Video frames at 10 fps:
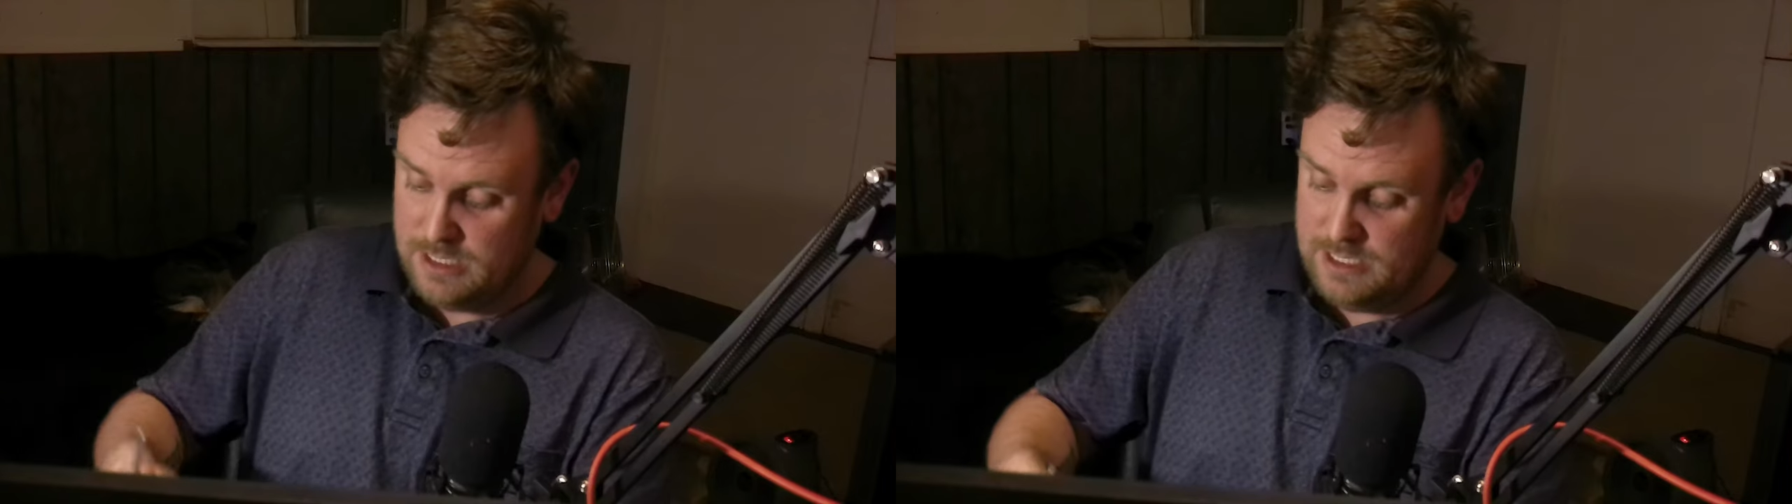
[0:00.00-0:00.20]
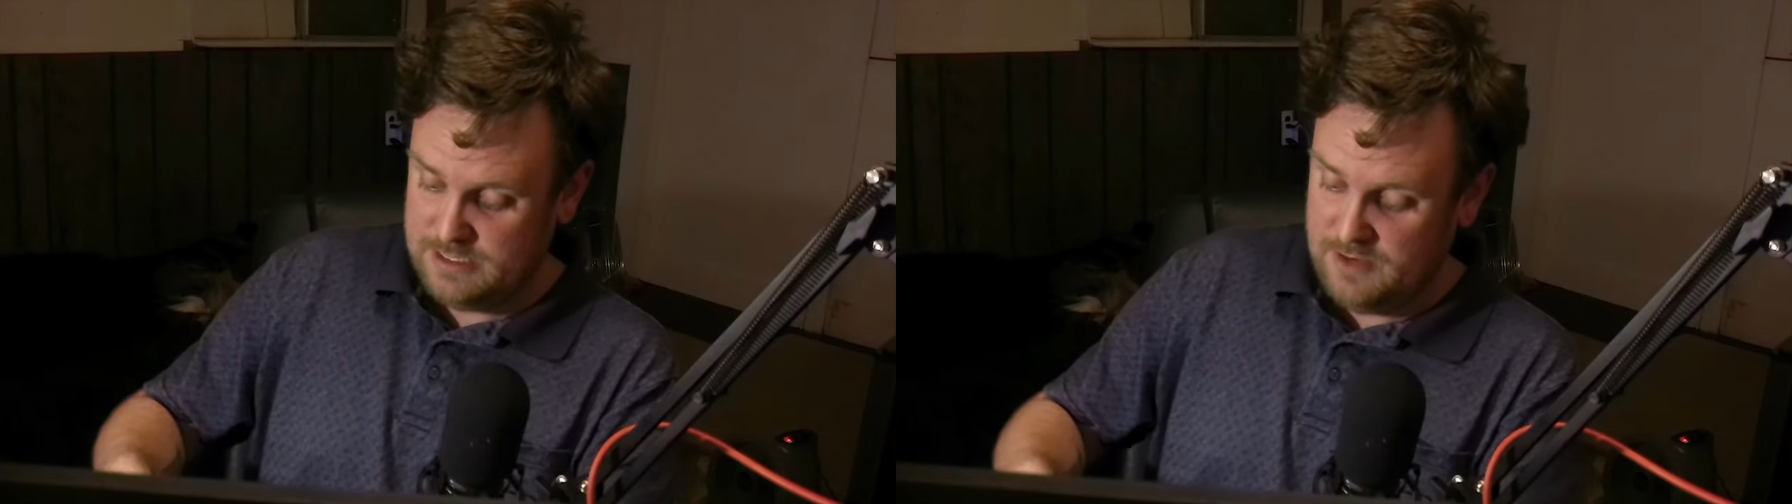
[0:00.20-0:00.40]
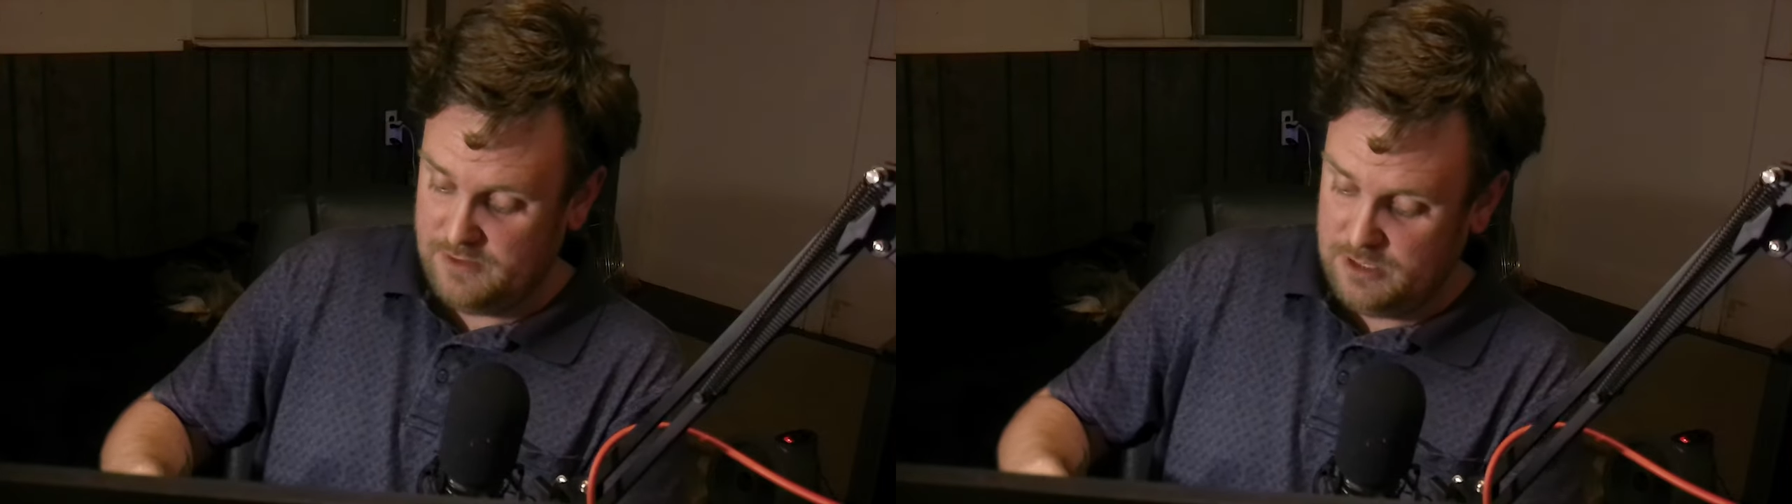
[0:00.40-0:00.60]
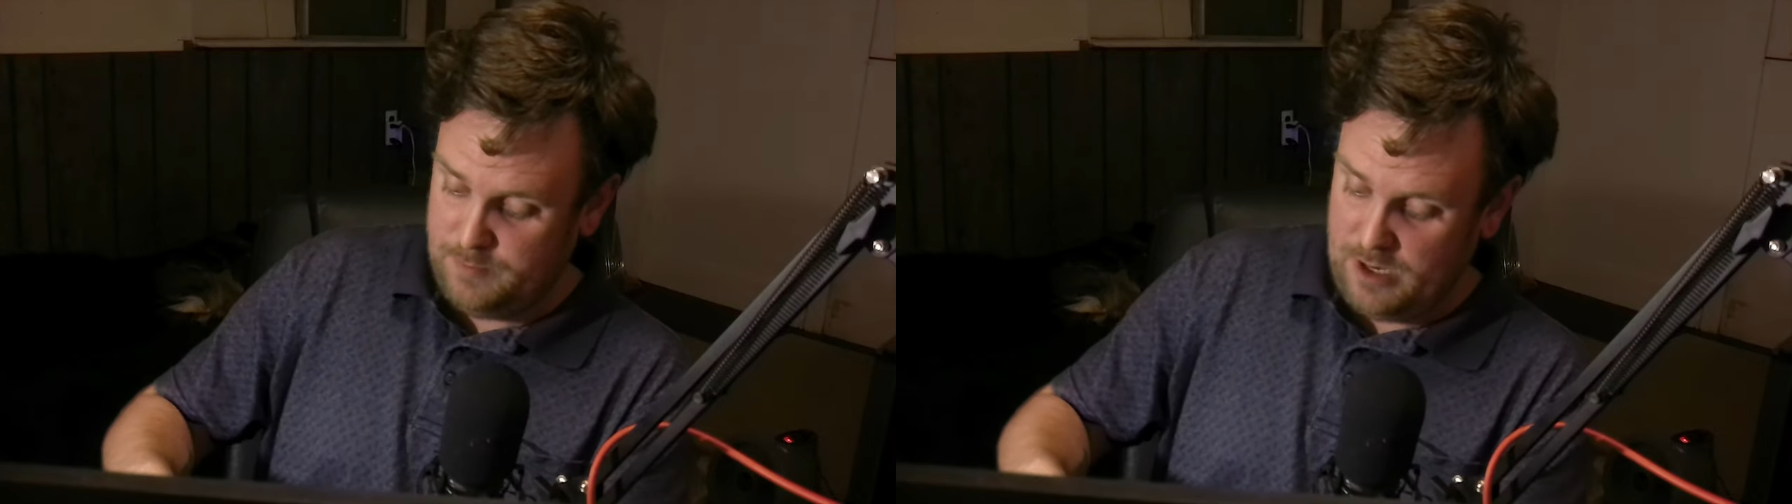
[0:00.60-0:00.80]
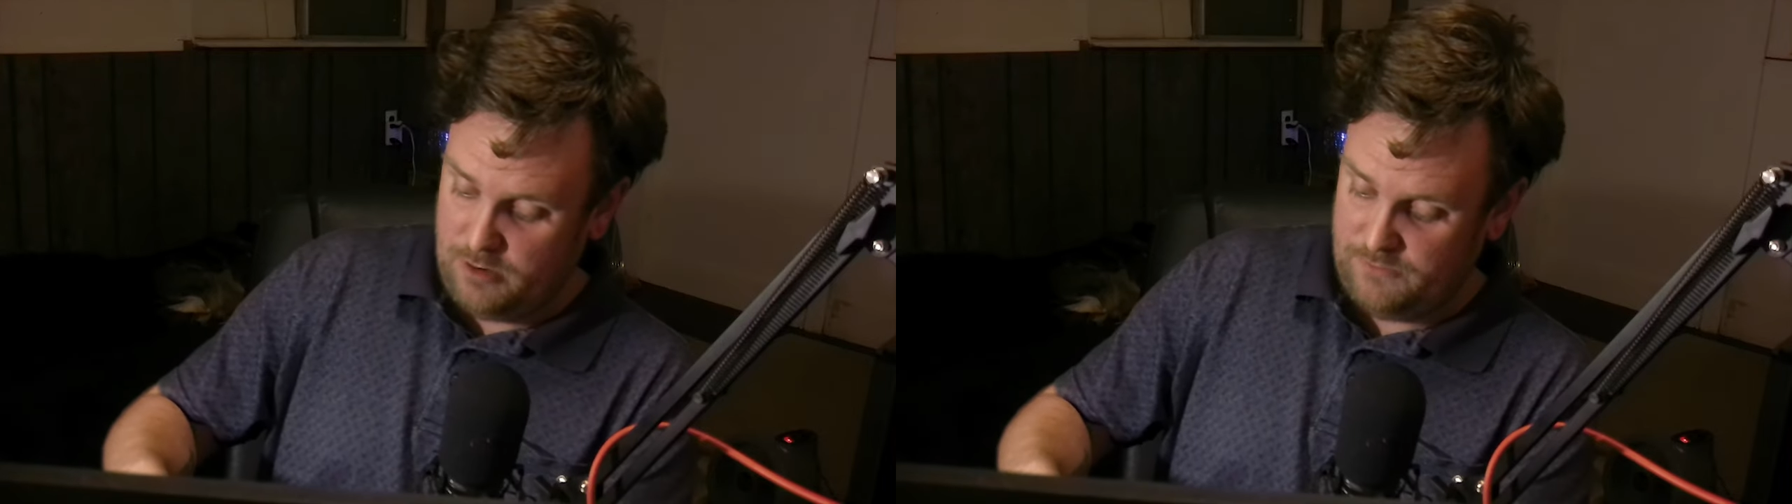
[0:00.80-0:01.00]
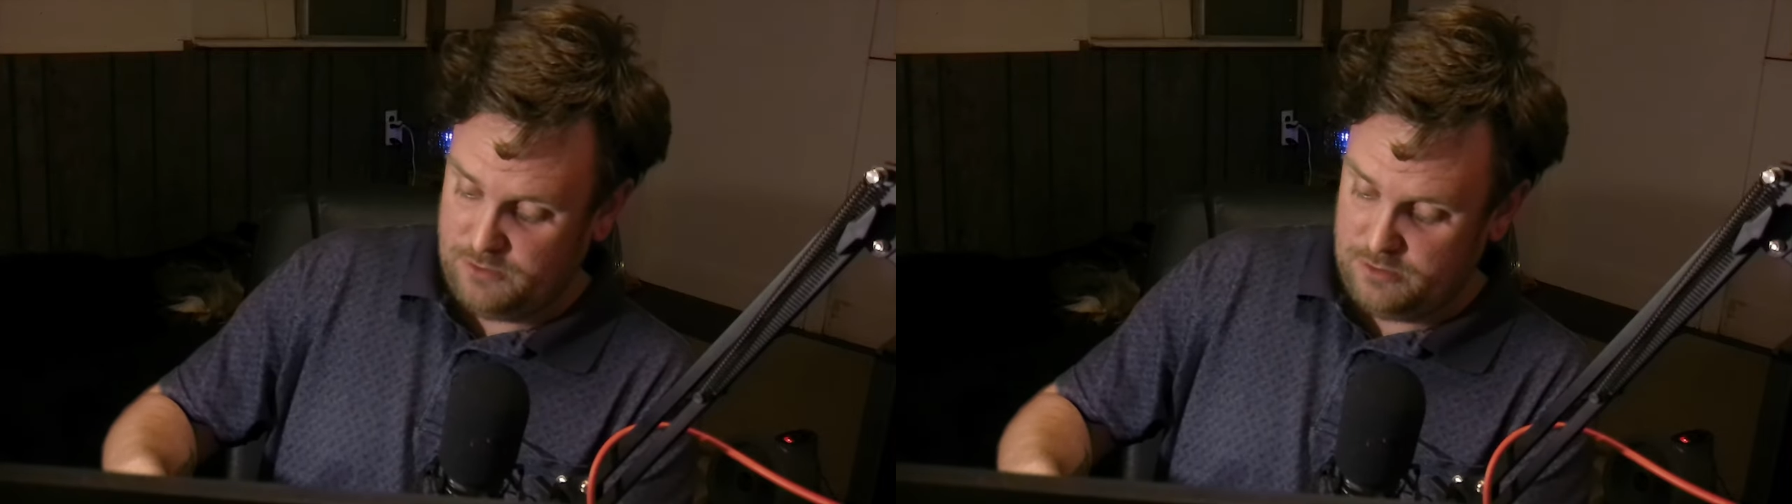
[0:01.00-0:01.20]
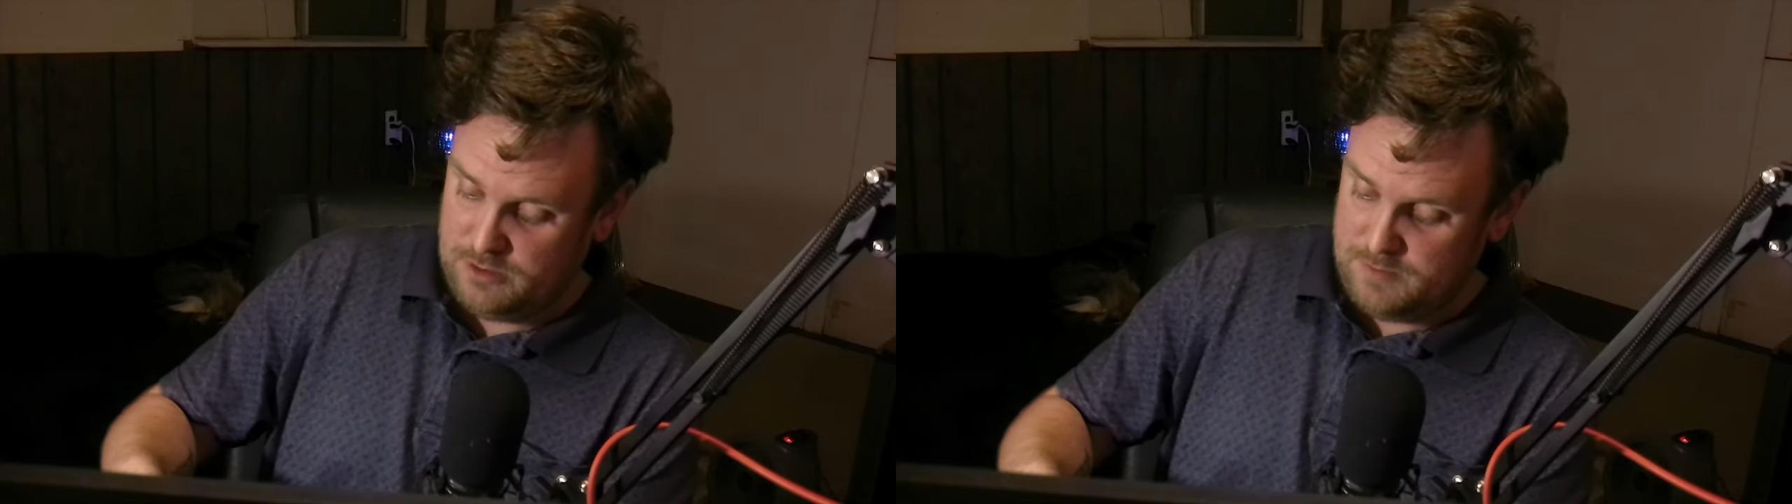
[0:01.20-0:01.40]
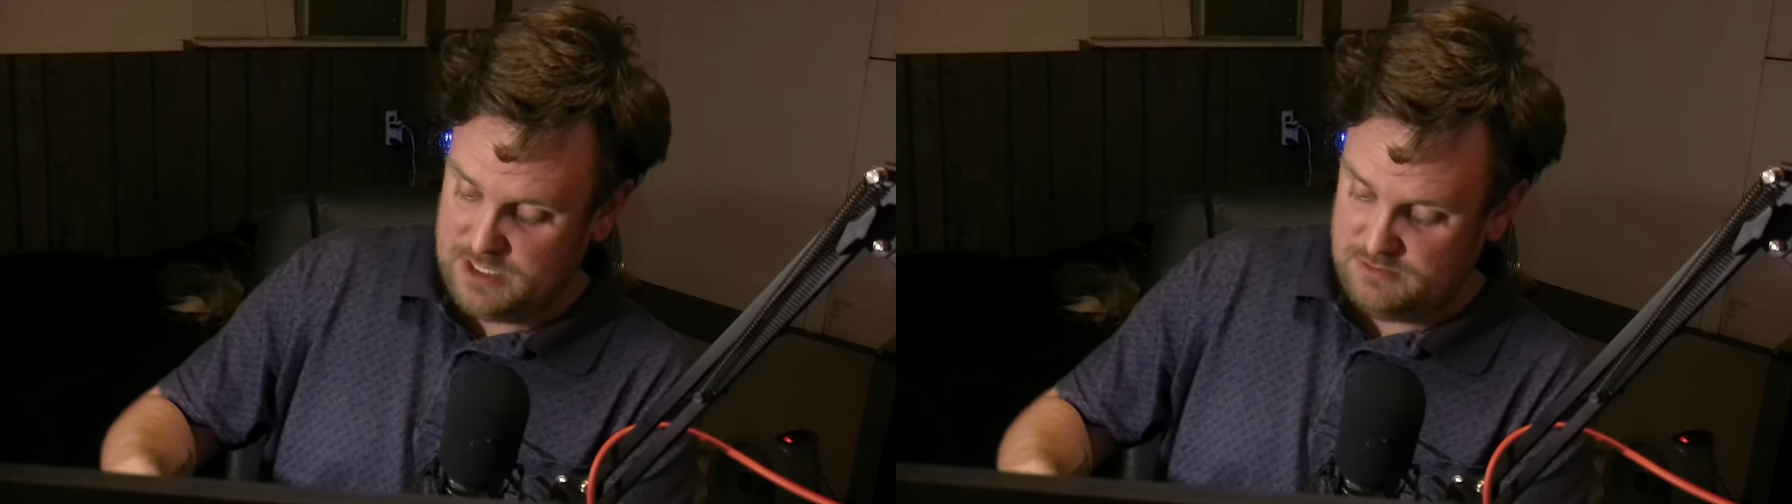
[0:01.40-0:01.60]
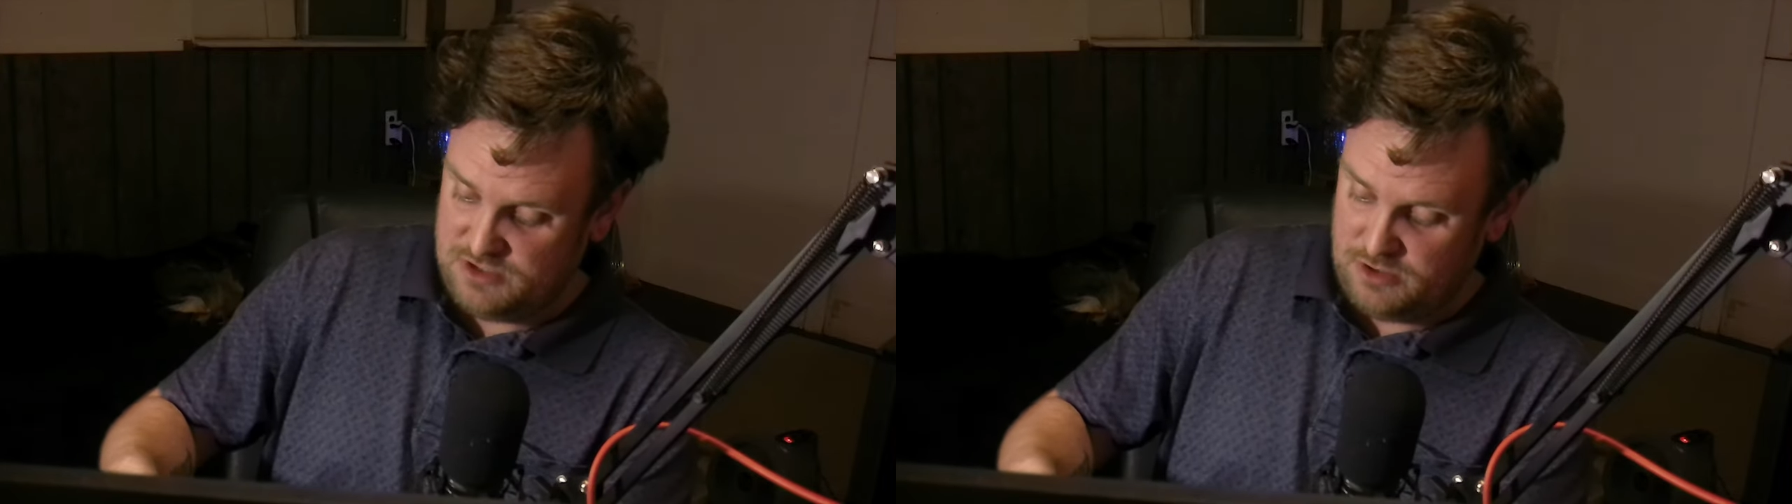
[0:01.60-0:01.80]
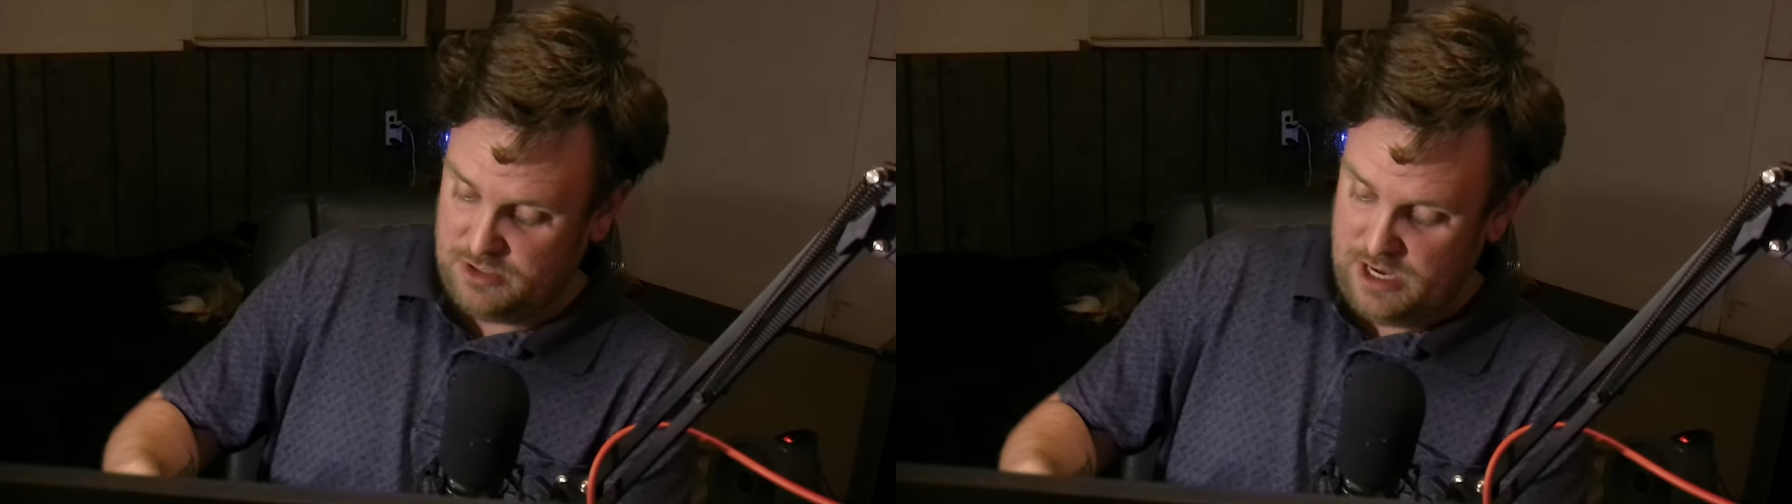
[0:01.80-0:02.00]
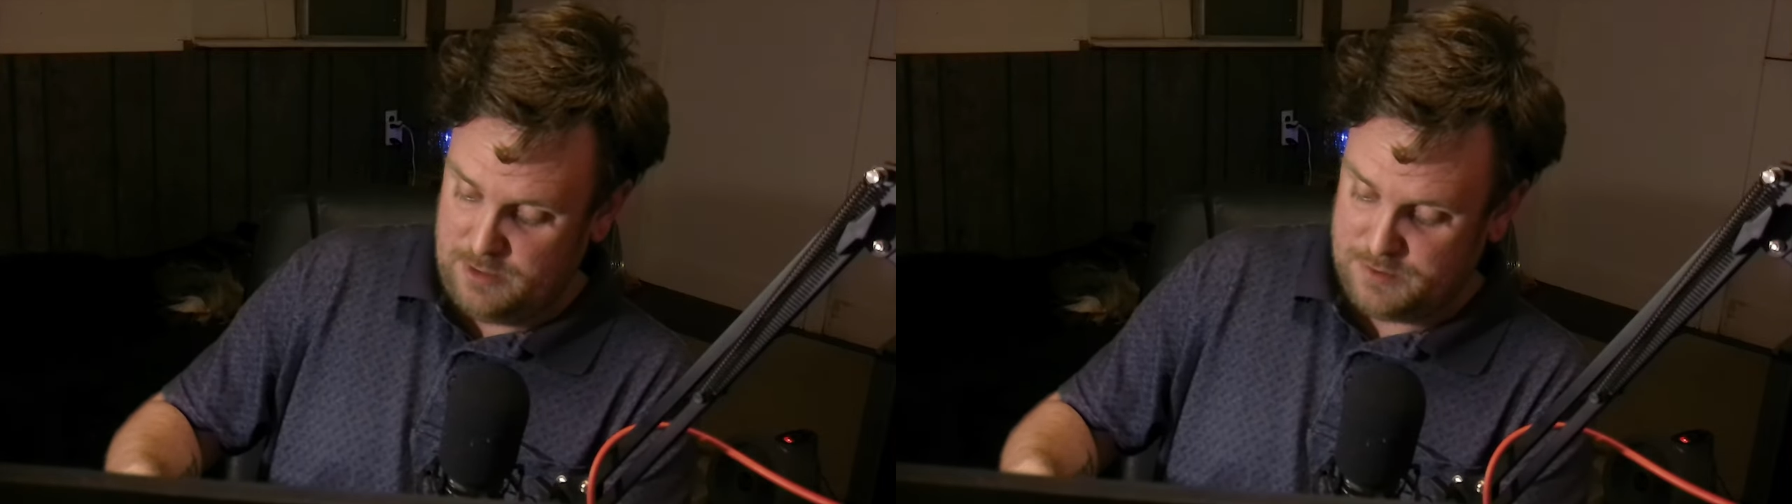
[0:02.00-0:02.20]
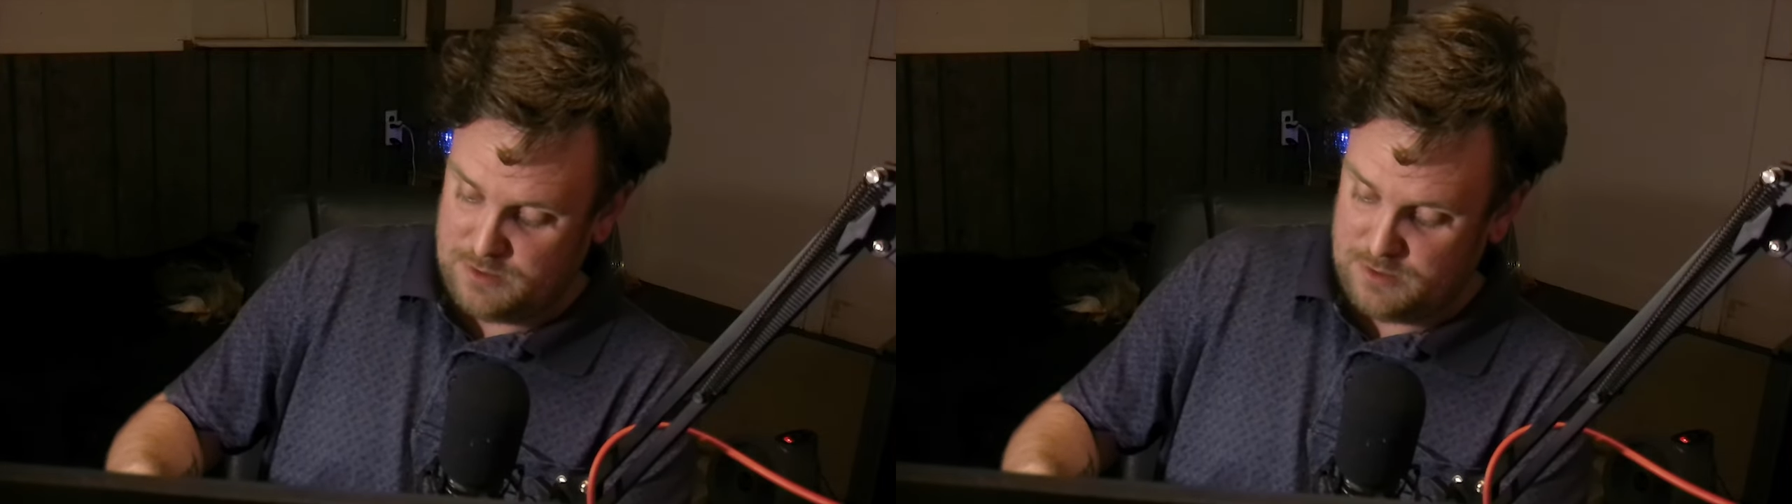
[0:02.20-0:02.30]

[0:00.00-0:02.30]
That's definitely powerful. Let me stir that up some